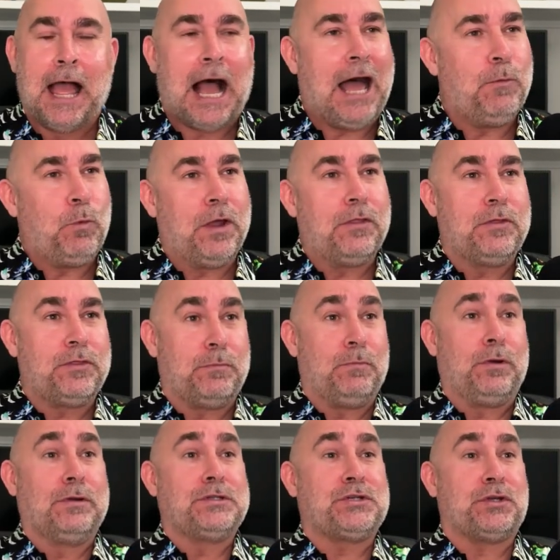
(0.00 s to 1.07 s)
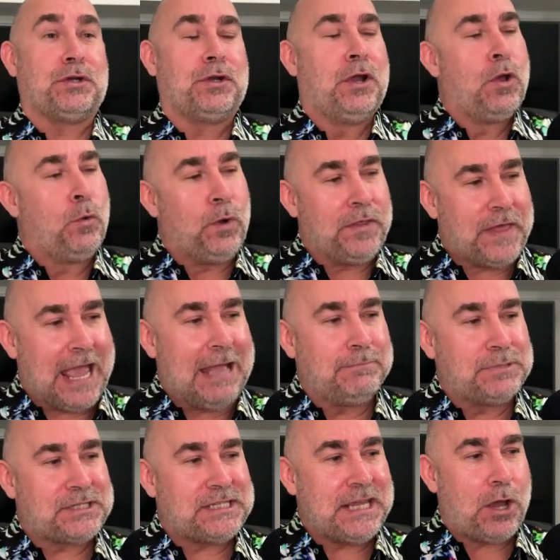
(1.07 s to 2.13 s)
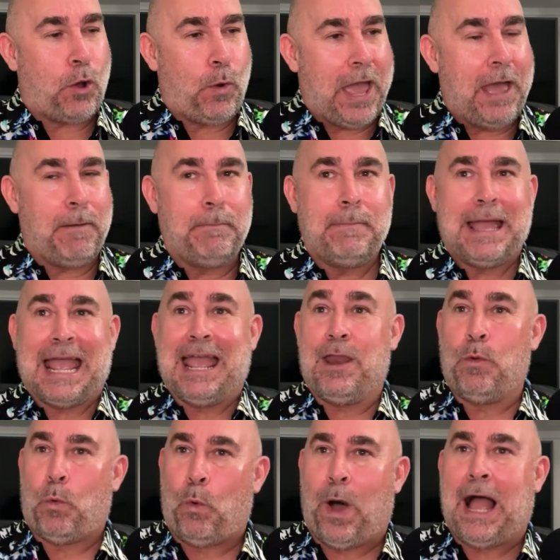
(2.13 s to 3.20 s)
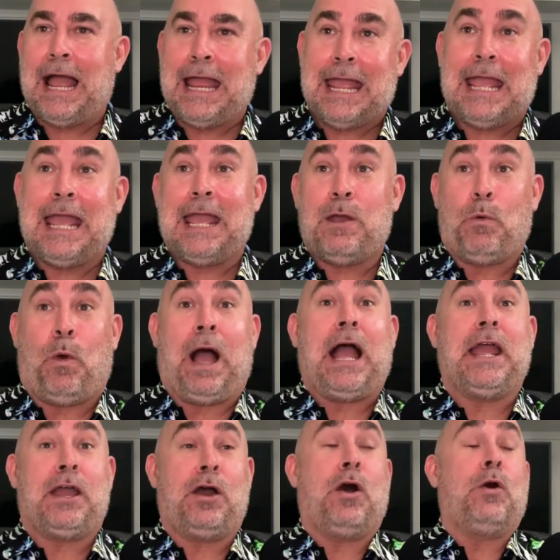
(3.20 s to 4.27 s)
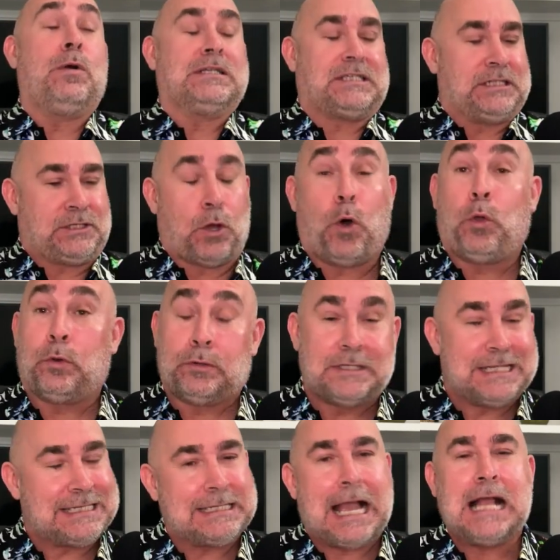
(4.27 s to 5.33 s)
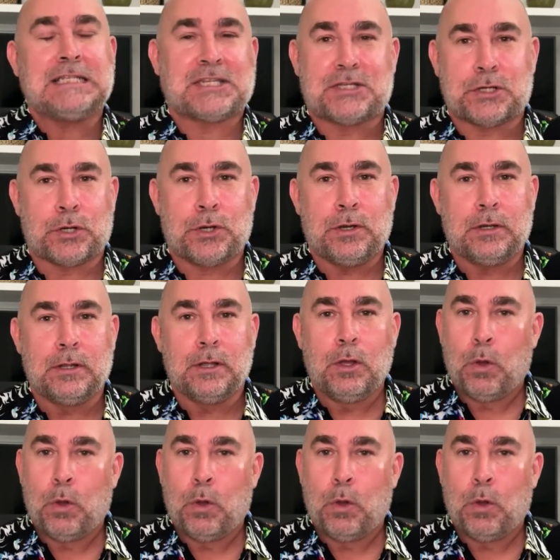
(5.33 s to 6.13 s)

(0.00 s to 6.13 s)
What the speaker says: on whether the merger with Mcom and YAYO is a total disaster